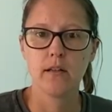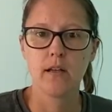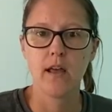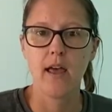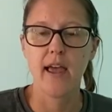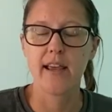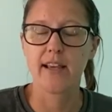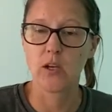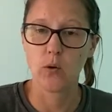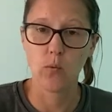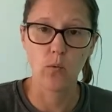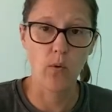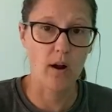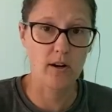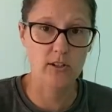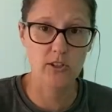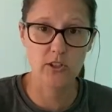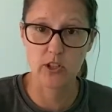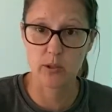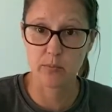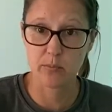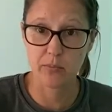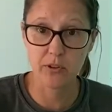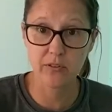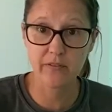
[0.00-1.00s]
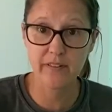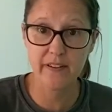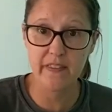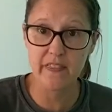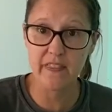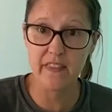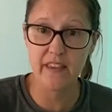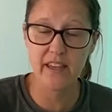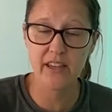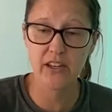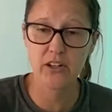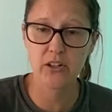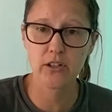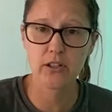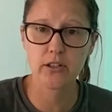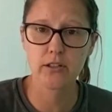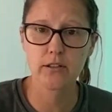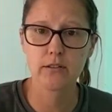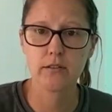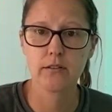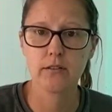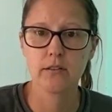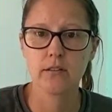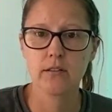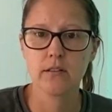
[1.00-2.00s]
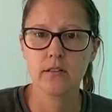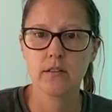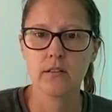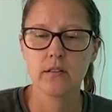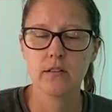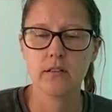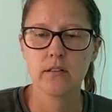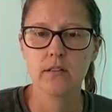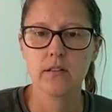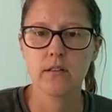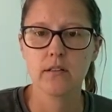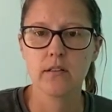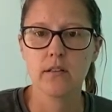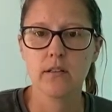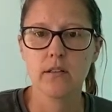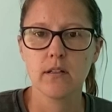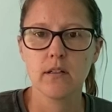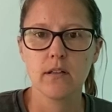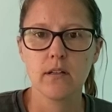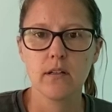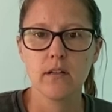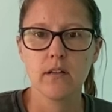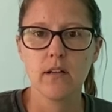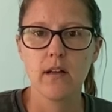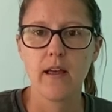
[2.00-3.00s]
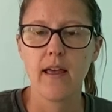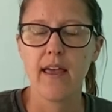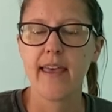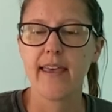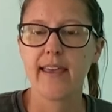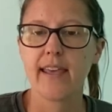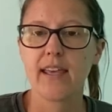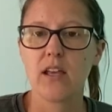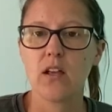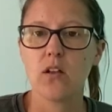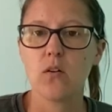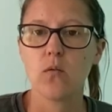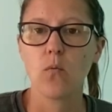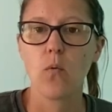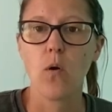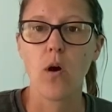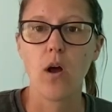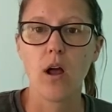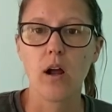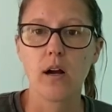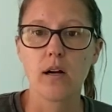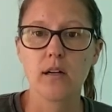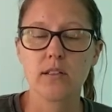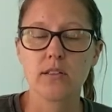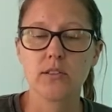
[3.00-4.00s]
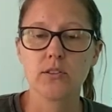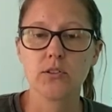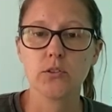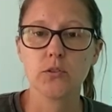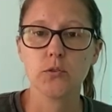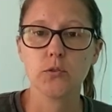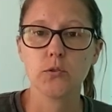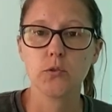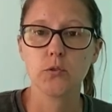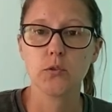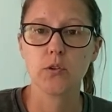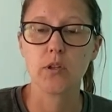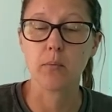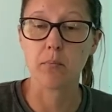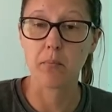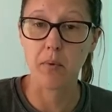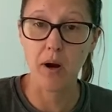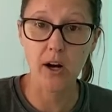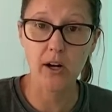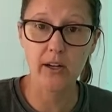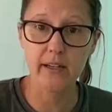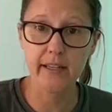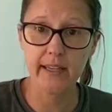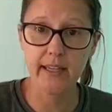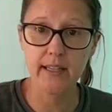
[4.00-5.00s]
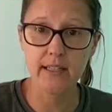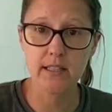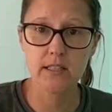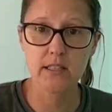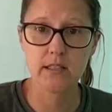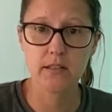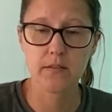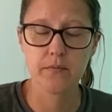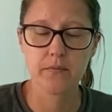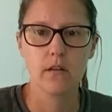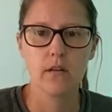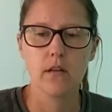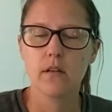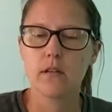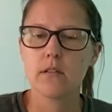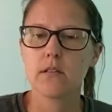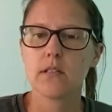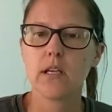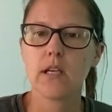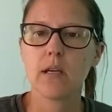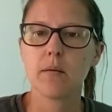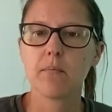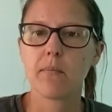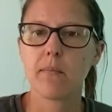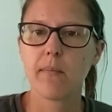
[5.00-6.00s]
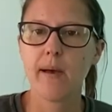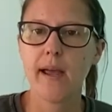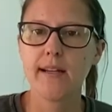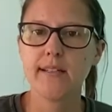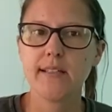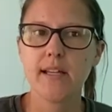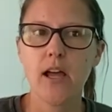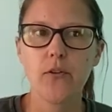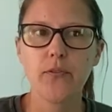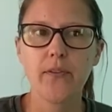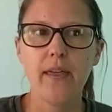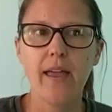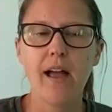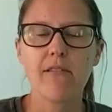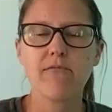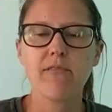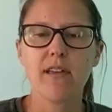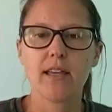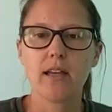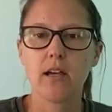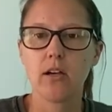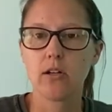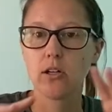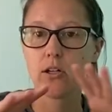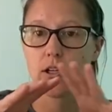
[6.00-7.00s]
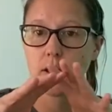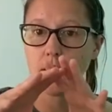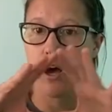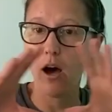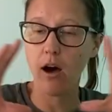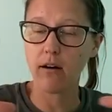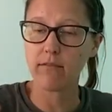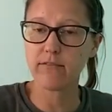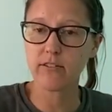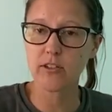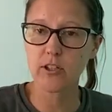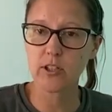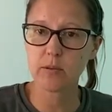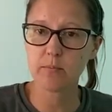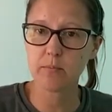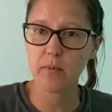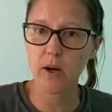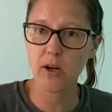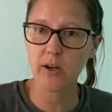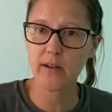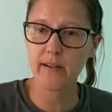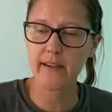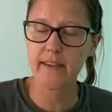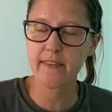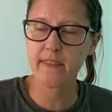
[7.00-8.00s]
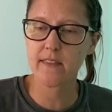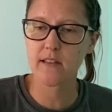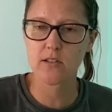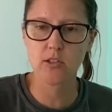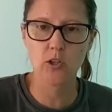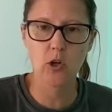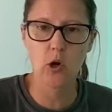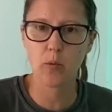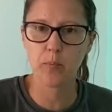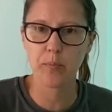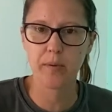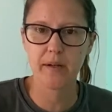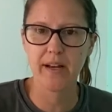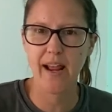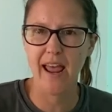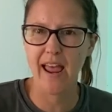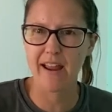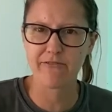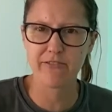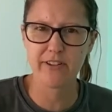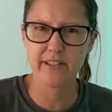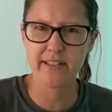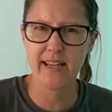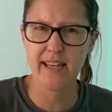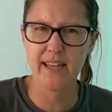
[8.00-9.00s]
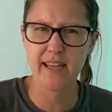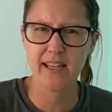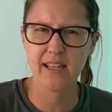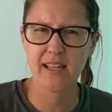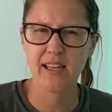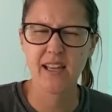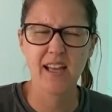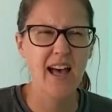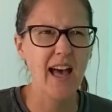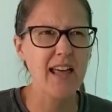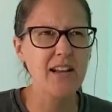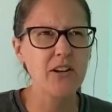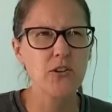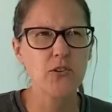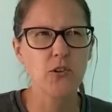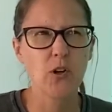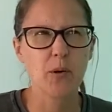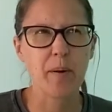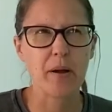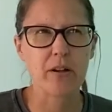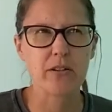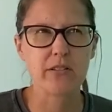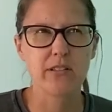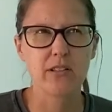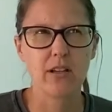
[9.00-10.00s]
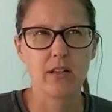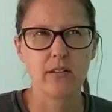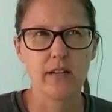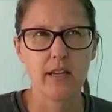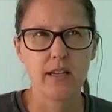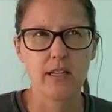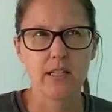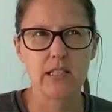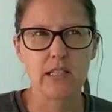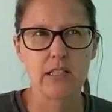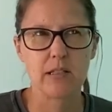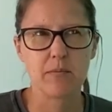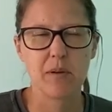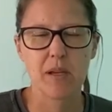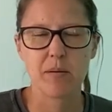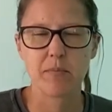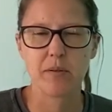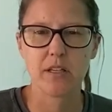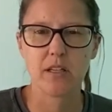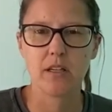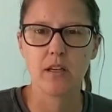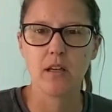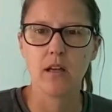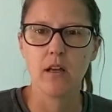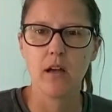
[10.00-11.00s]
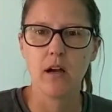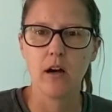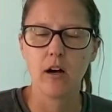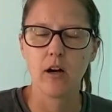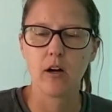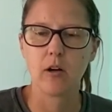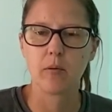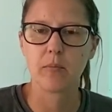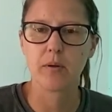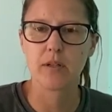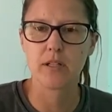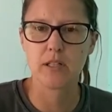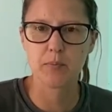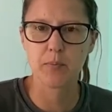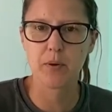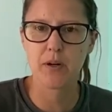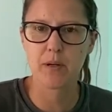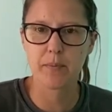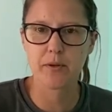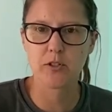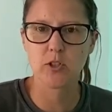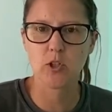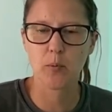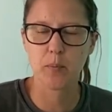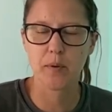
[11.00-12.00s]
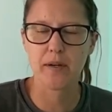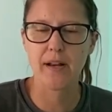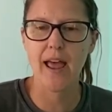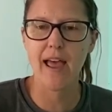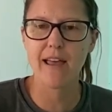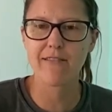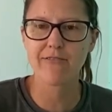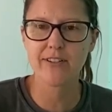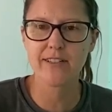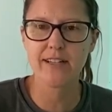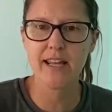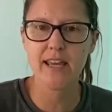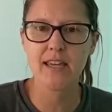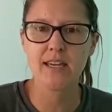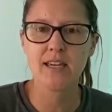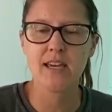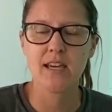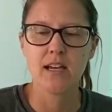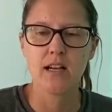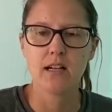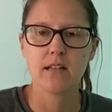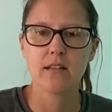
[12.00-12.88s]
I can walk to the movie theater. I can walk to the market. See, in my town, they have like a covered market that's open every day. I don't know about Sundays, maybe, but it's pretty much open every day.